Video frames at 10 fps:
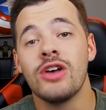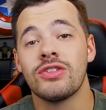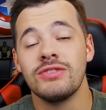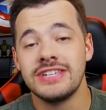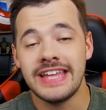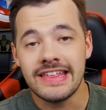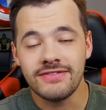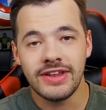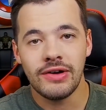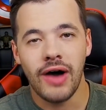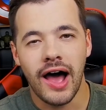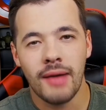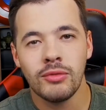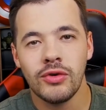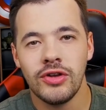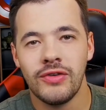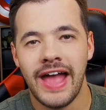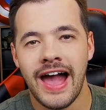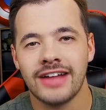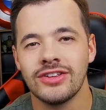So in today's video, I'm going to
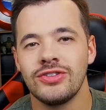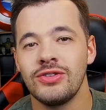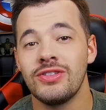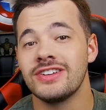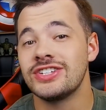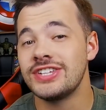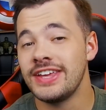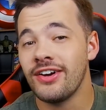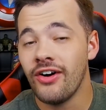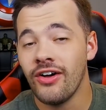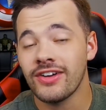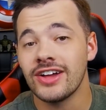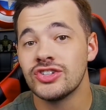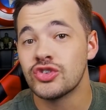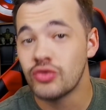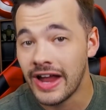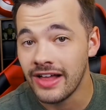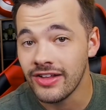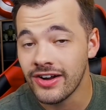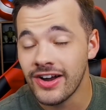react to the She-Hulk
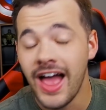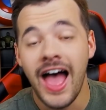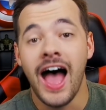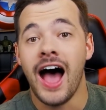trailer.